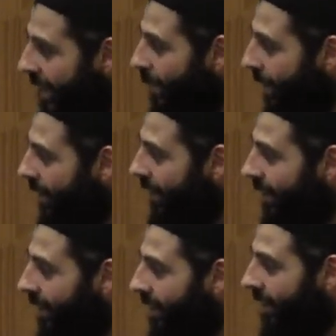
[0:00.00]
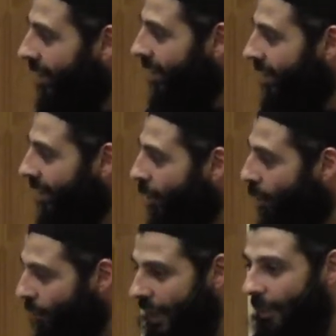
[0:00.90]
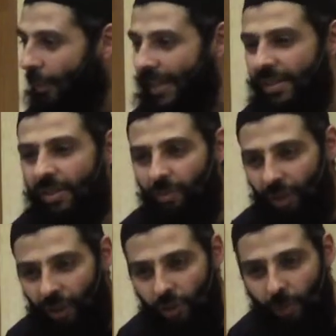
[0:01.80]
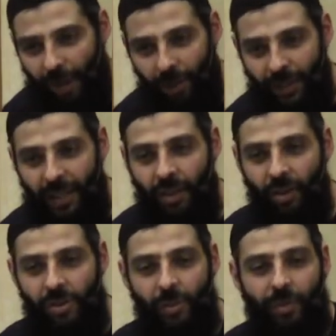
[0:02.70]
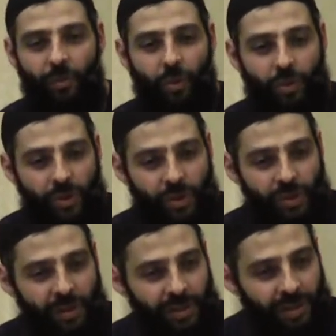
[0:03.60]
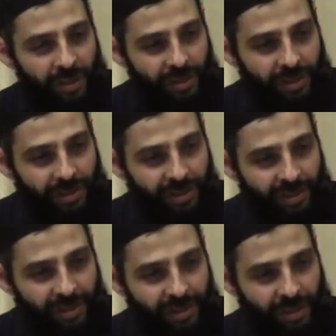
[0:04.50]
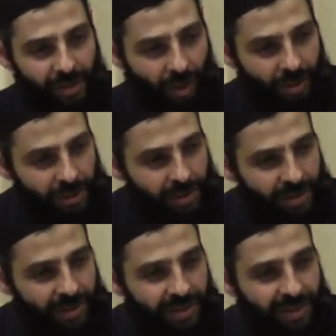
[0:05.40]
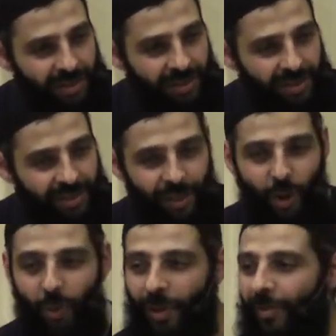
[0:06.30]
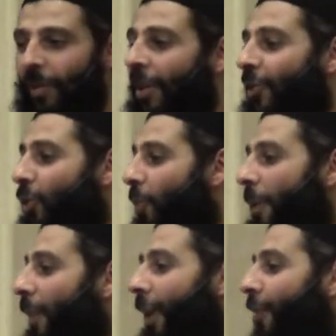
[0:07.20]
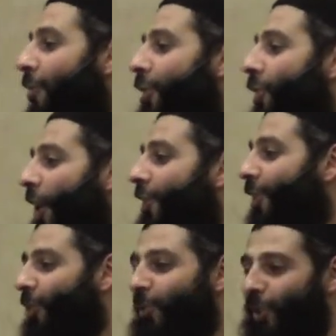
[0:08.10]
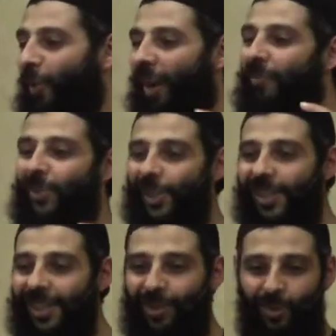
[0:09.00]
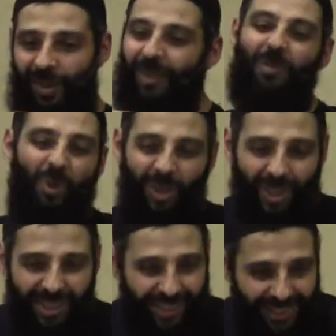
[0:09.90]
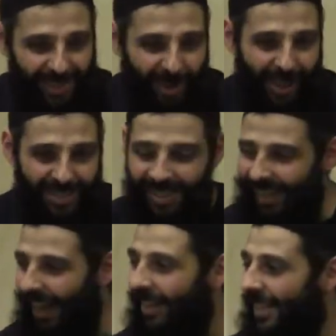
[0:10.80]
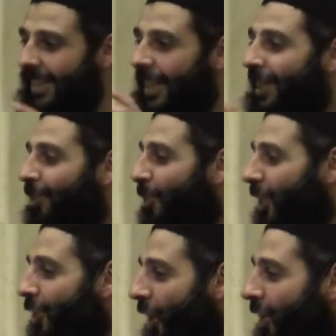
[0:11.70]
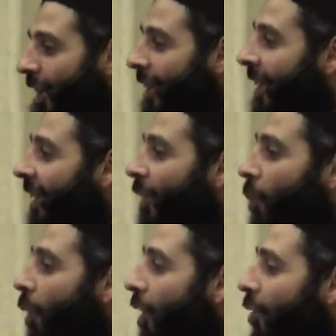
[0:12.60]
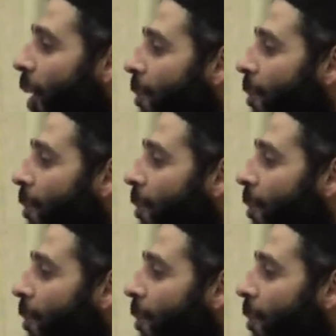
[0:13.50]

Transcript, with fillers: this minute? Do you feel the presence of Allah subhanahu wa ta'ala, the concept of uns, solace? You know when two people love each other, you know, you know, a love scene and unfortunately, it's what and they sit with each other and the world